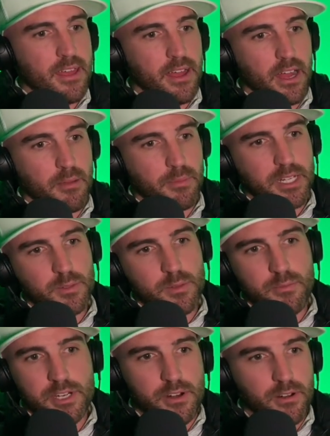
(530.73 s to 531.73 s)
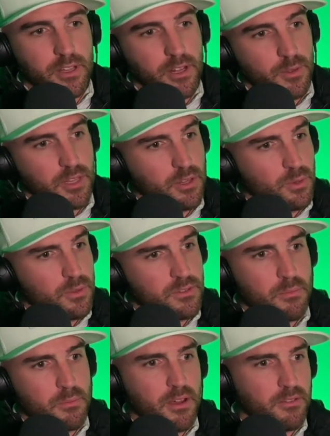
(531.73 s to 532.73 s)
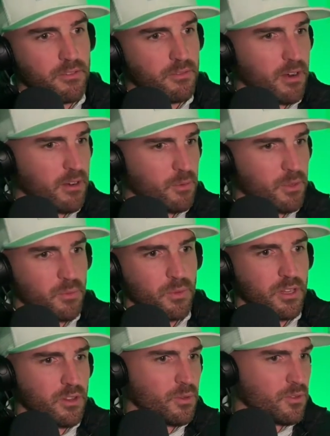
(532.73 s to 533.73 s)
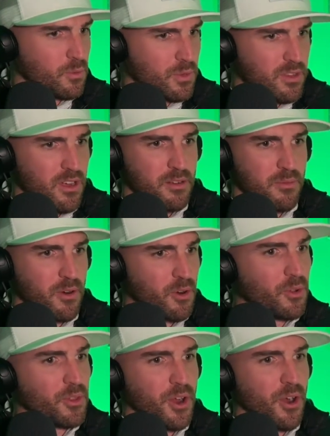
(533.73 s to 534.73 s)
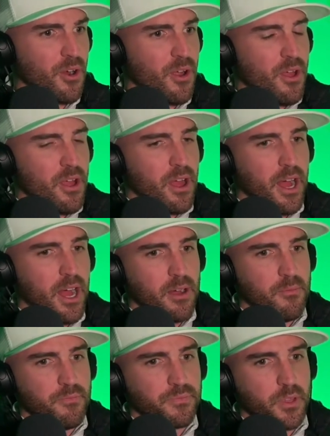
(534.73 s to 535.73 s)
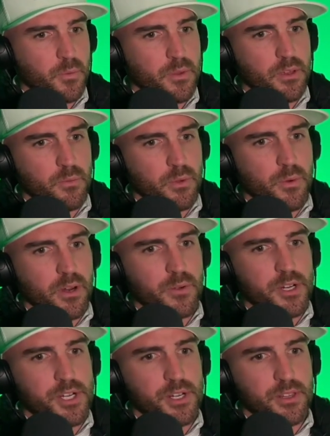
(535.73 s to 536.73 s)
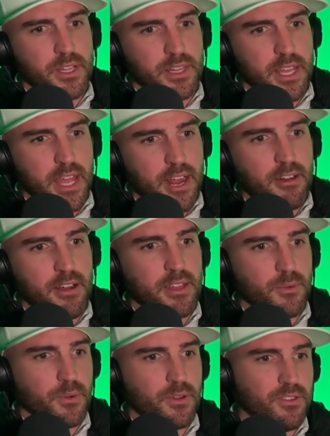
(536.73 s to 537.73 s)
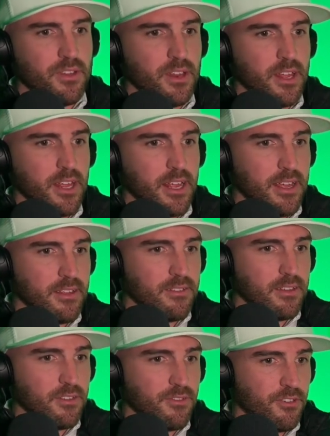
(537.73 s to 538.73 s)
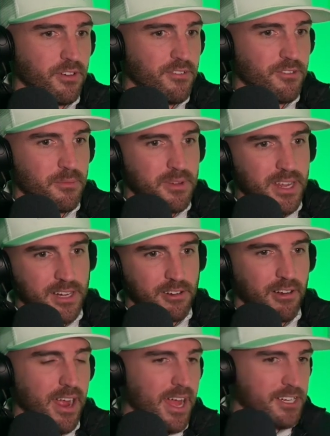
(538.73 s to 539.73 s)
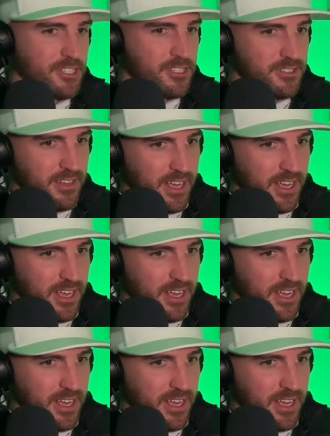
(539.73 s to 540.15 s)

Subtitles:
But as we mentioned earlier, with the tools above, or with the tools that we talked about earlier, we want to ensure that the area that we're seeding is free from dead grass,